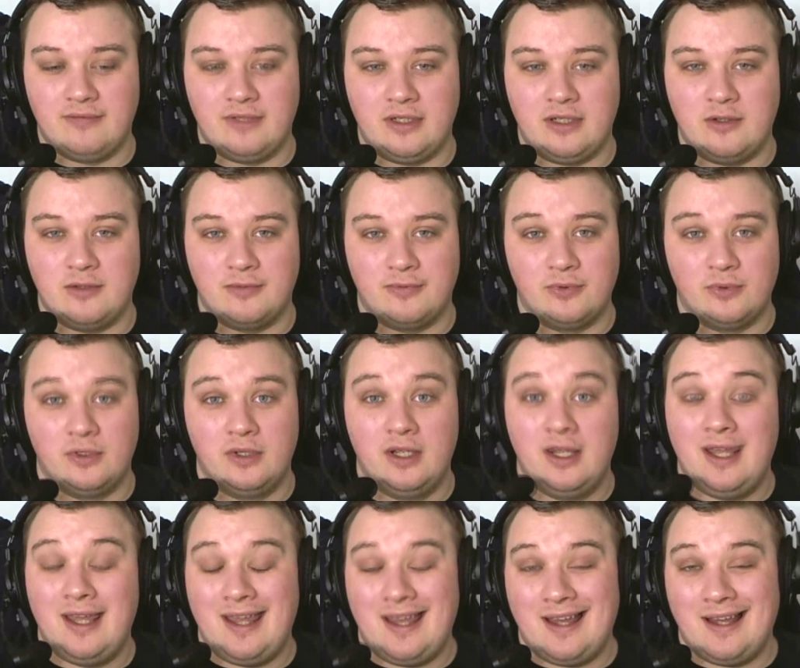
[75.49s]
of videos before,
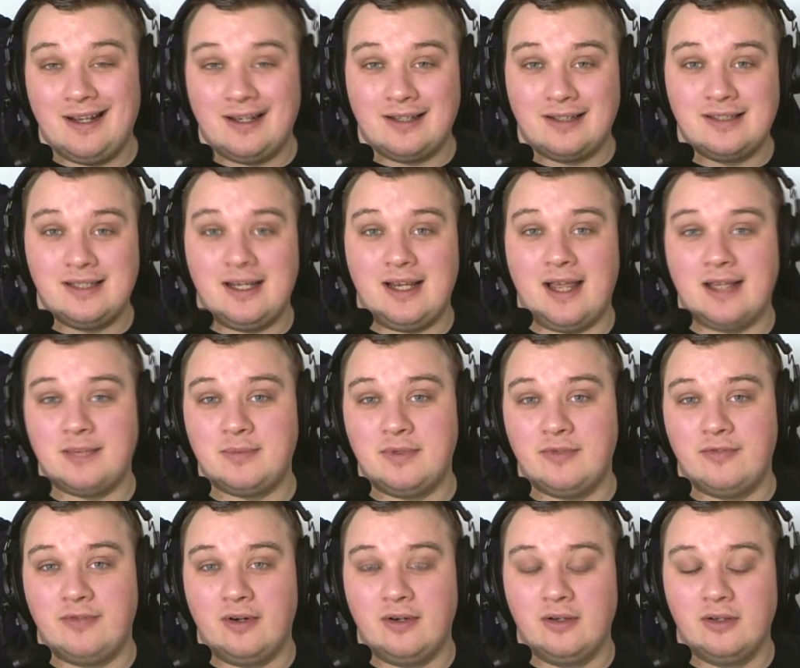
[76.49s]
like I said, it has been a
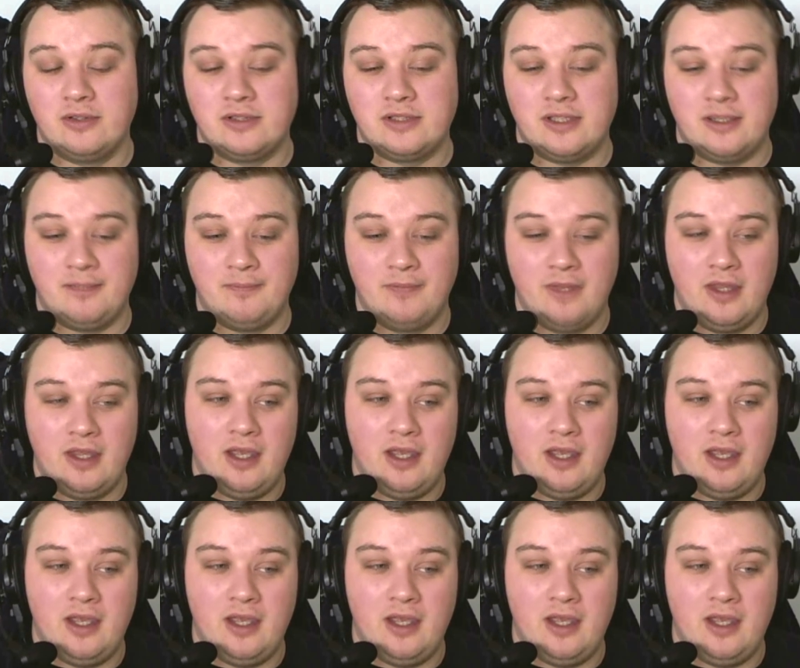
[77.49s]
very long time.